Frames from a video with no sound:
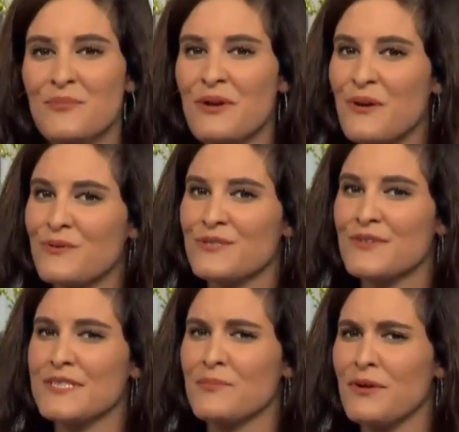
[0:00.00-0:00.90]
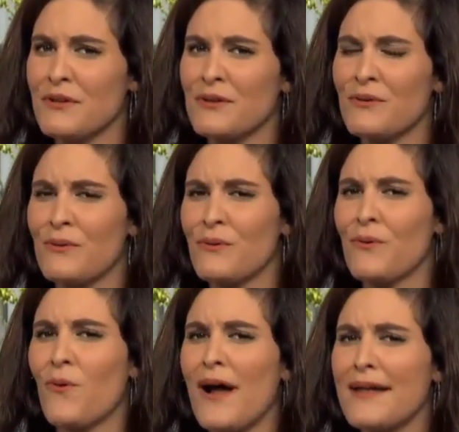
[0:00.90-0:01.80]
the Penguins visit, political
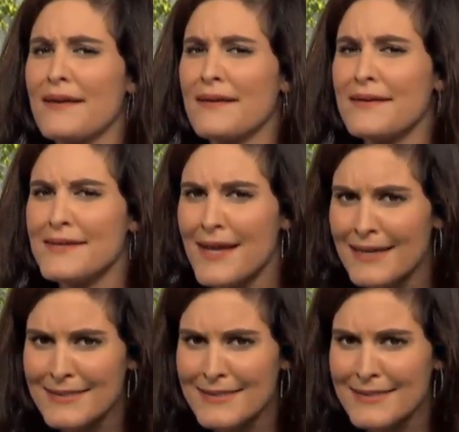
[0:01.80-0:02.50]
quite yet